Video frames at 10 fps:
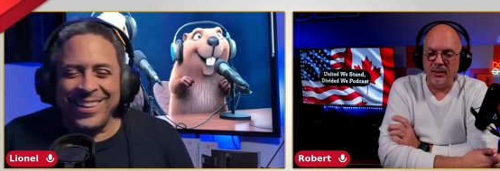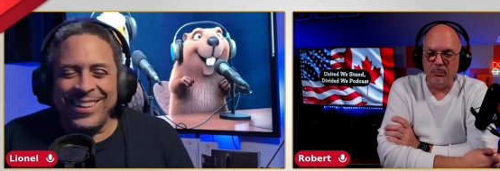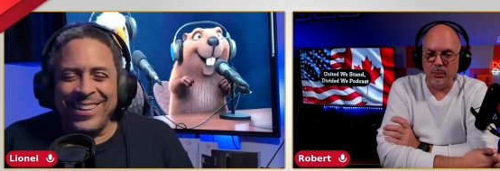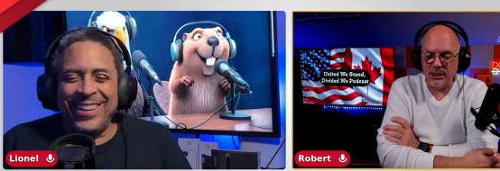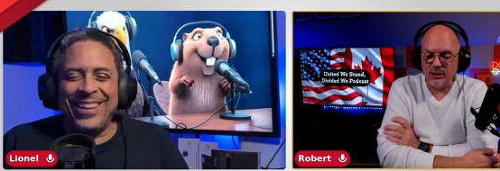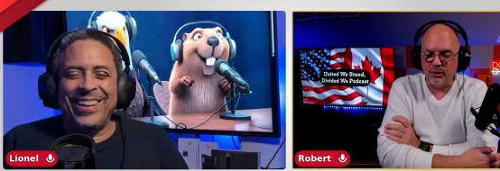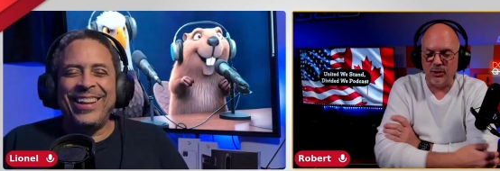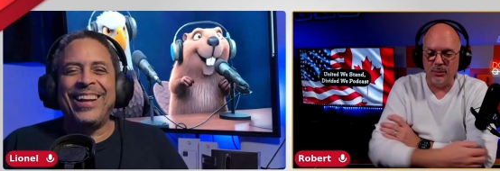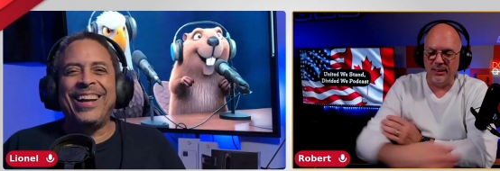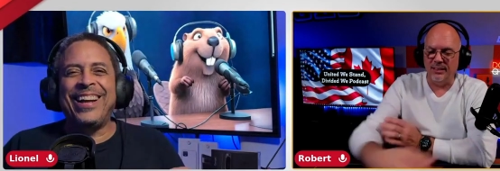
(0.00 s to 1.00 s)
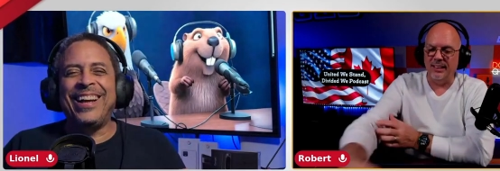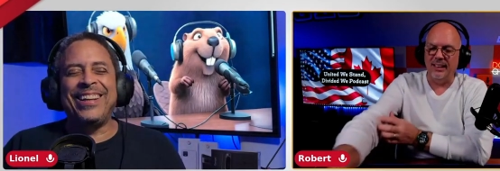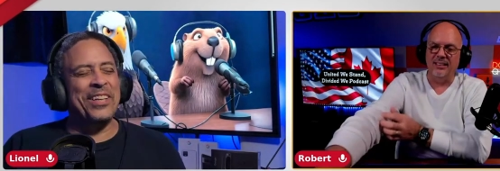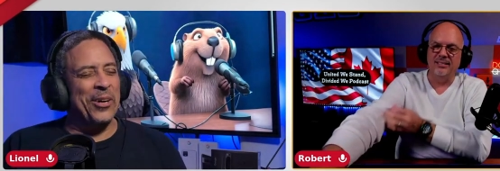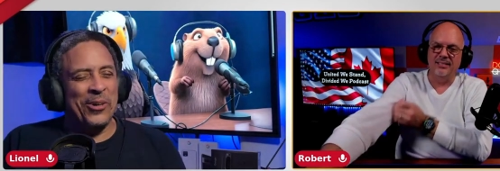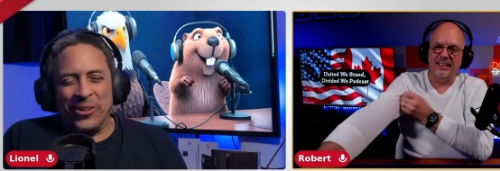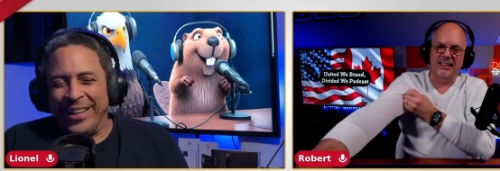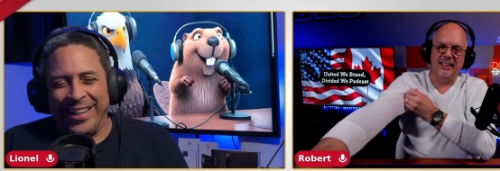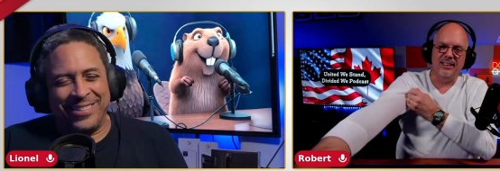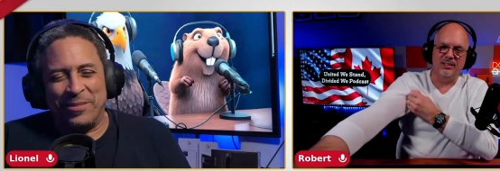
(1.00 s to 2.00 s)
Speaker 1: been blissful, but
Speaker 2: yeah, no,
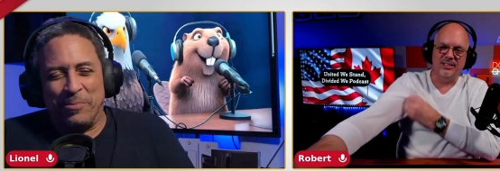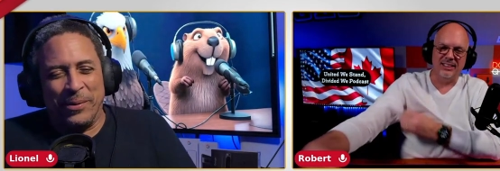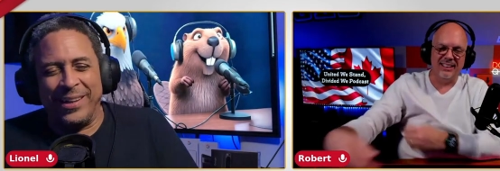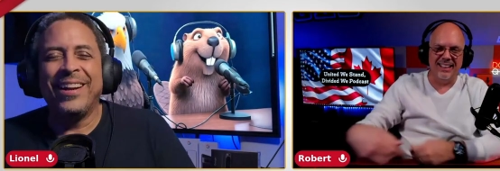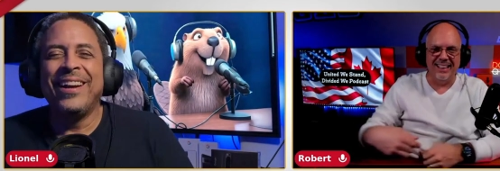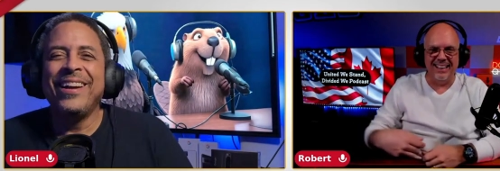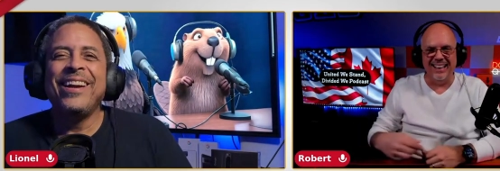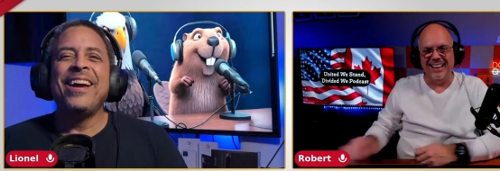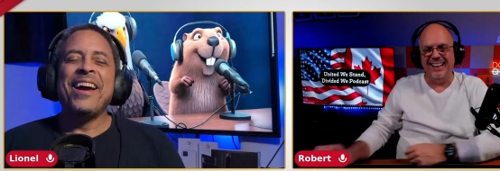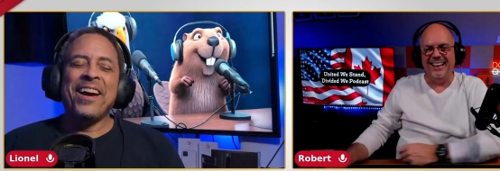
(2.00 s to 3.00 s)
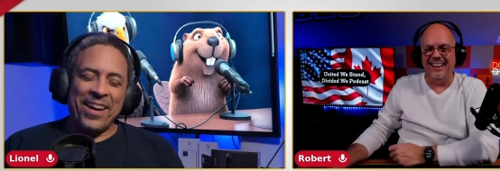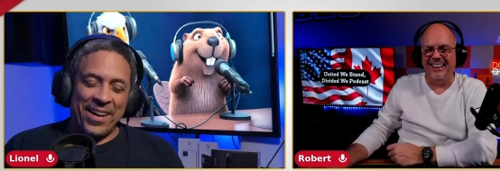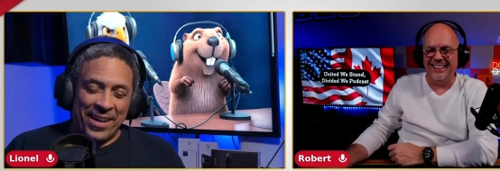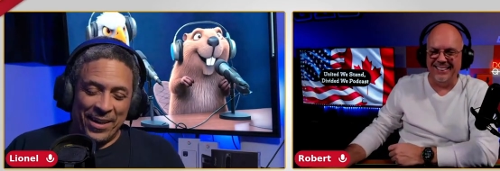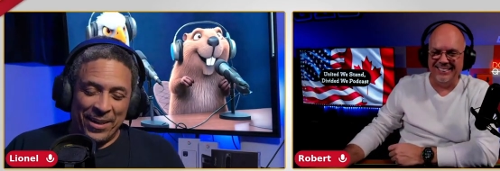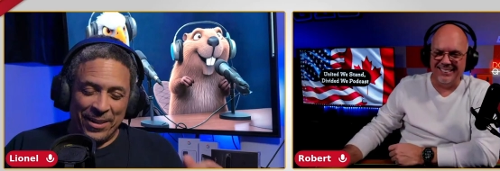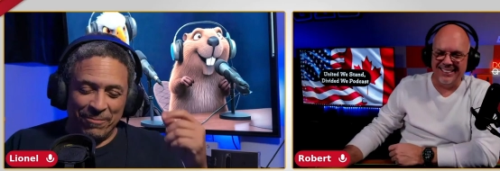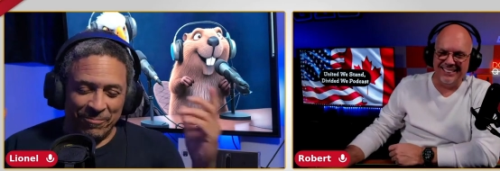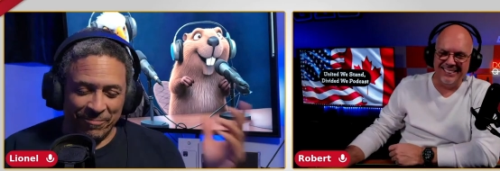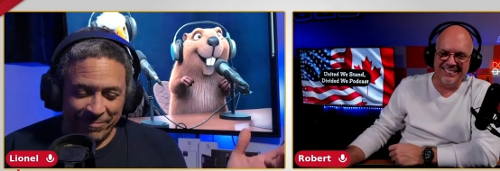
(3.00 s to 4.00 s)
I know what you're
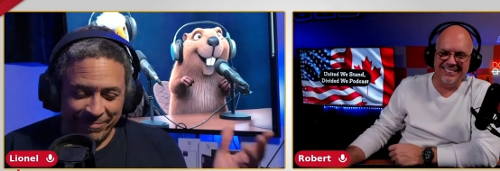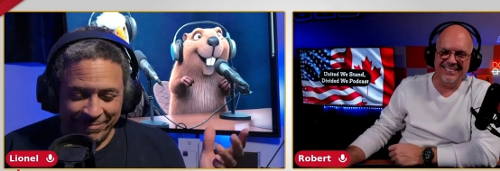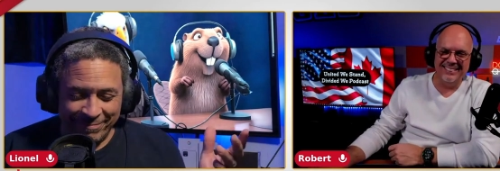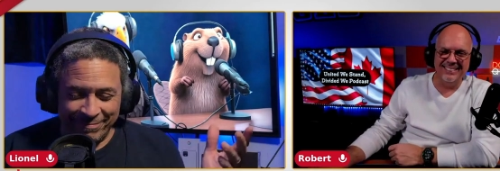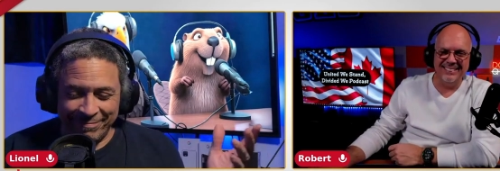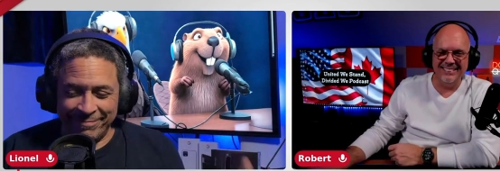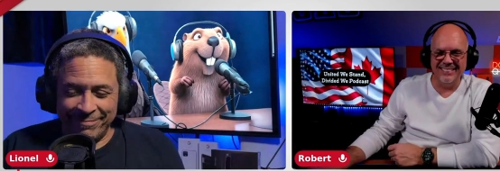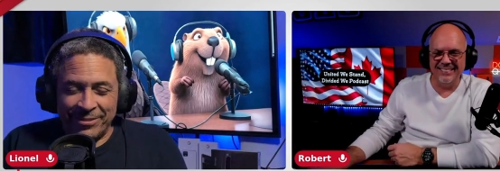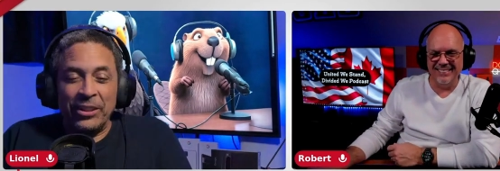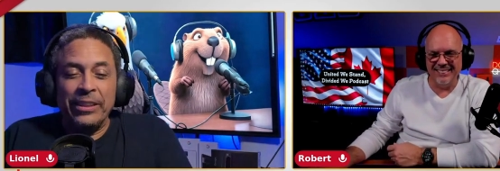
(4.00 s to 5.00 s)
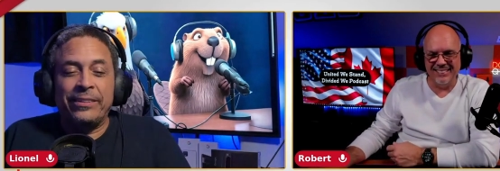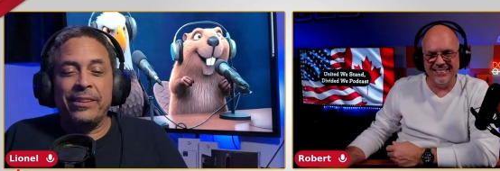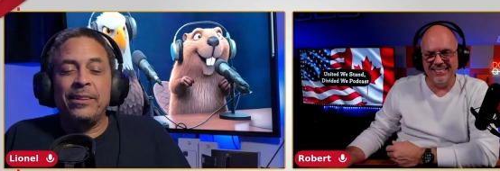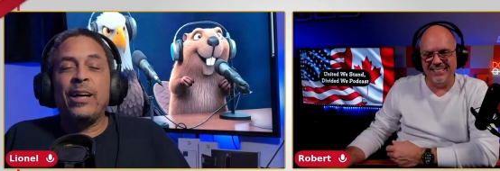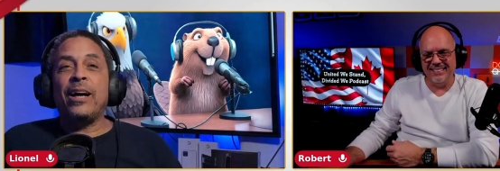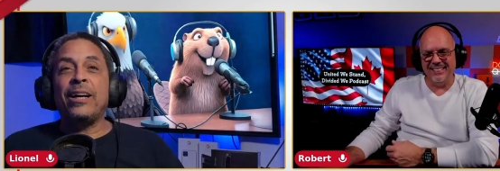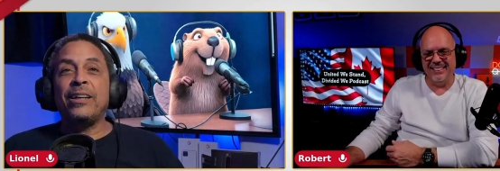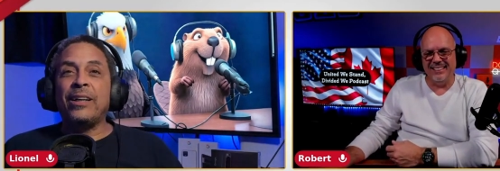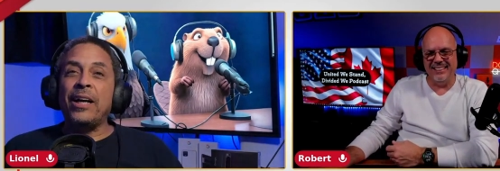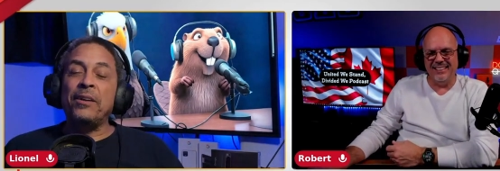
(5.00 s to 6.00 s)
saying. So listen,
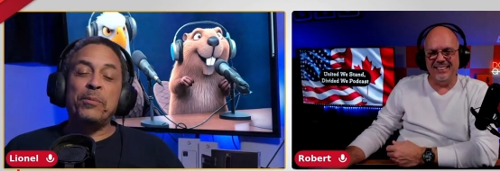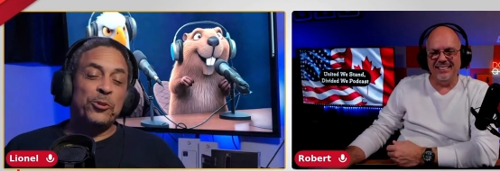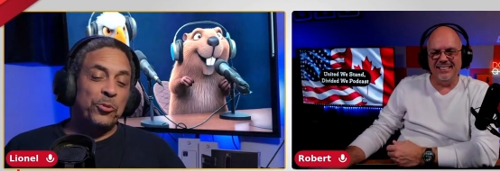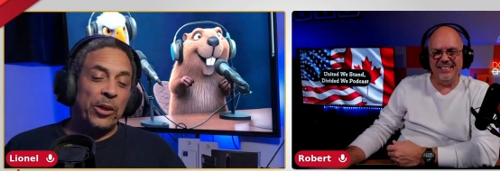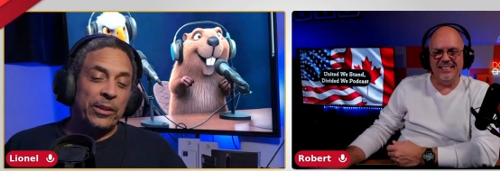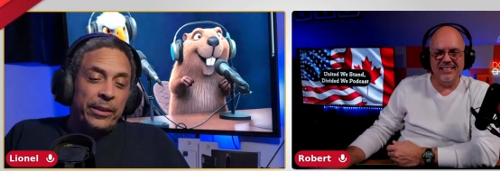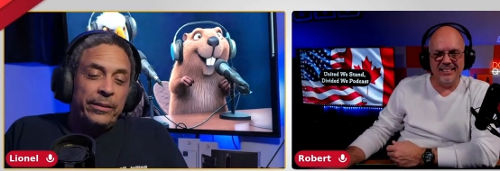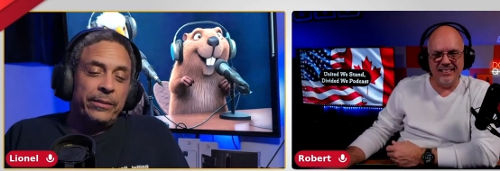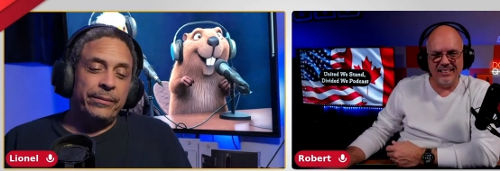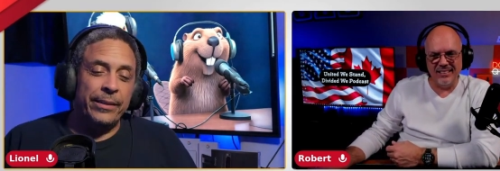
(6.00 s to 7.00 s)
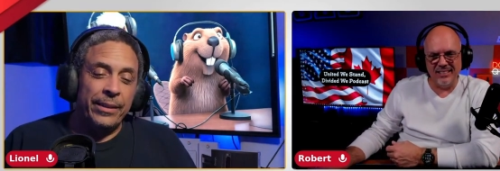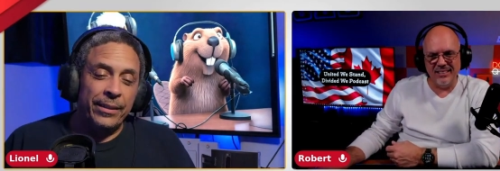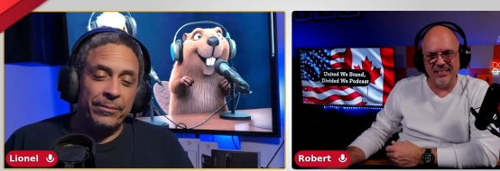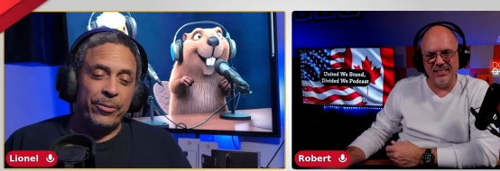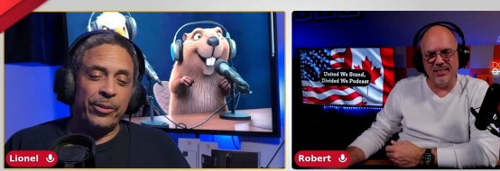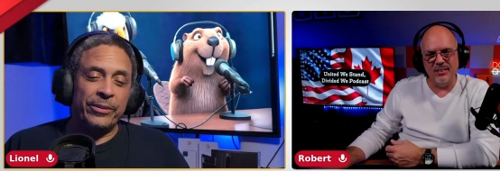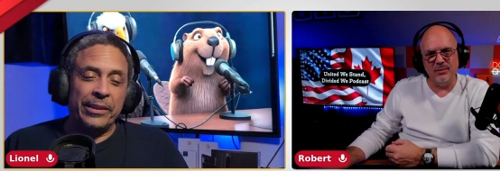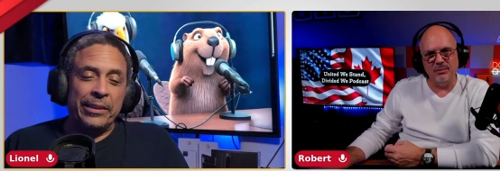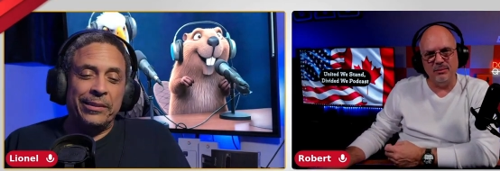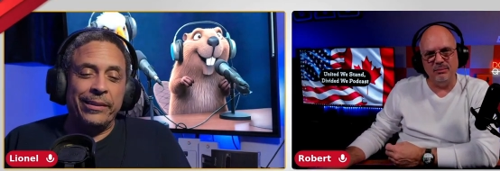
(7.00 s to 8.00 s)
I've been struggling for a
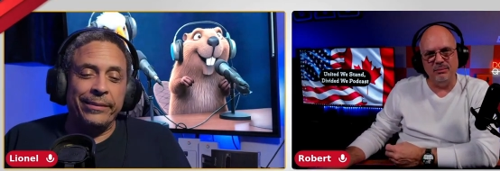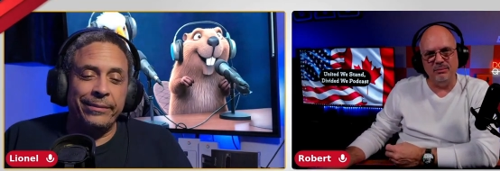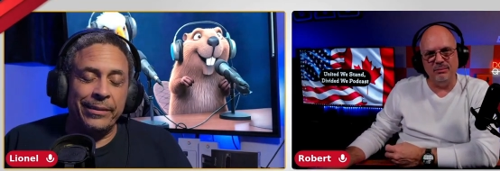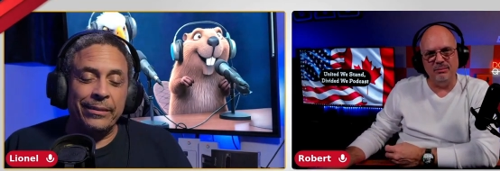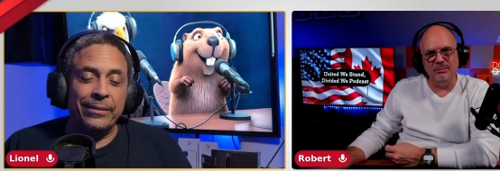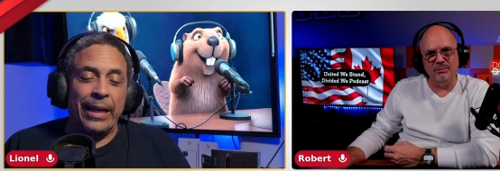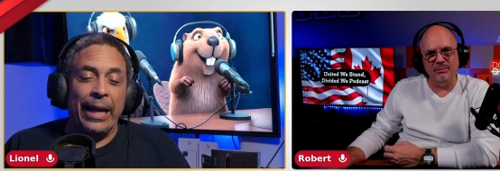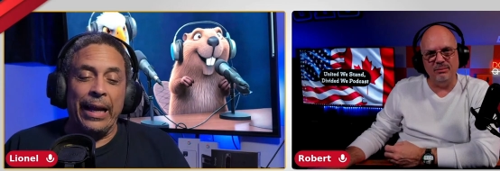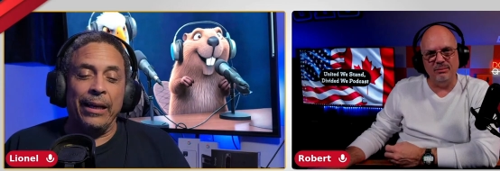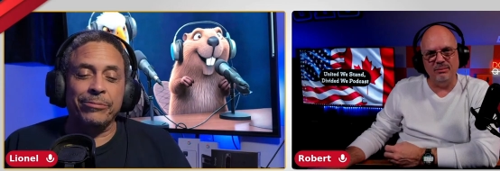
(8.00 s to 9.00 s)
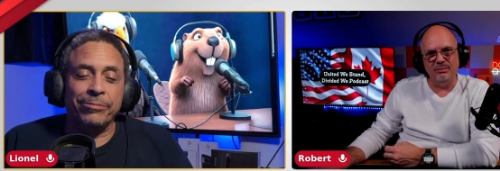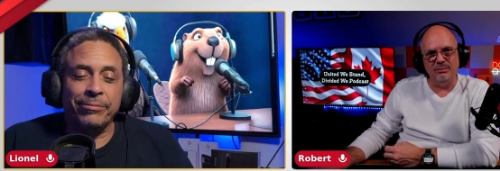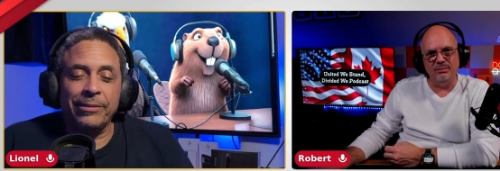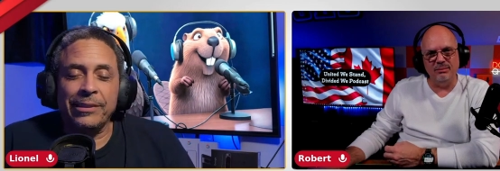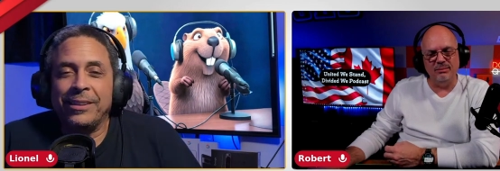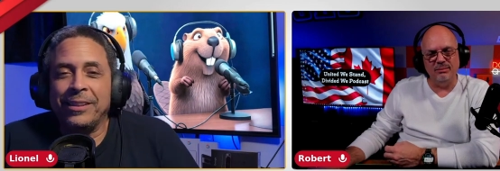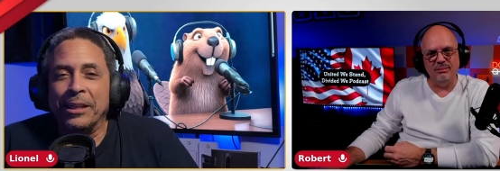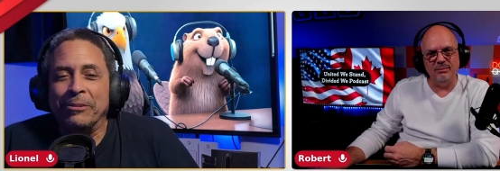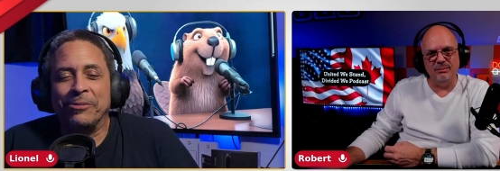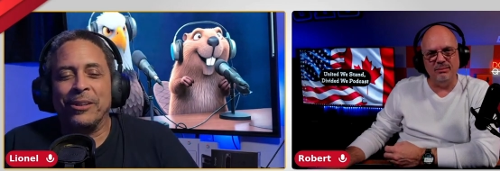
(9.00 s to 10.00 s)
season and a half
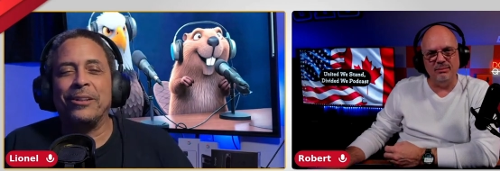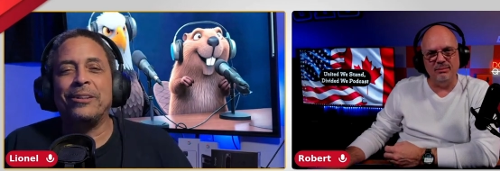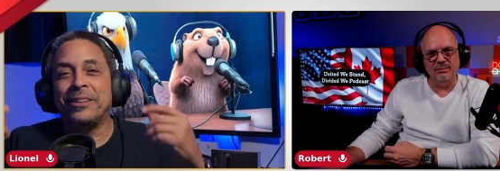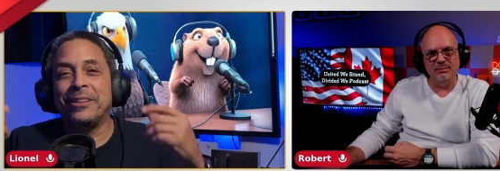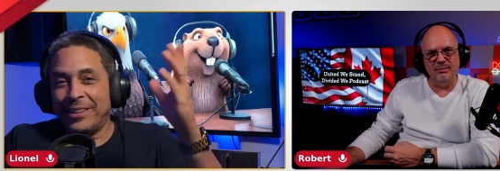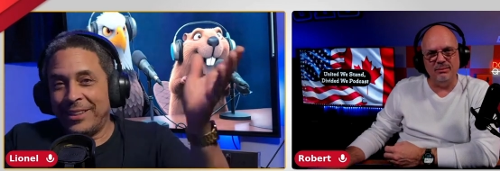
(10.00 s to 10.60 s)
of our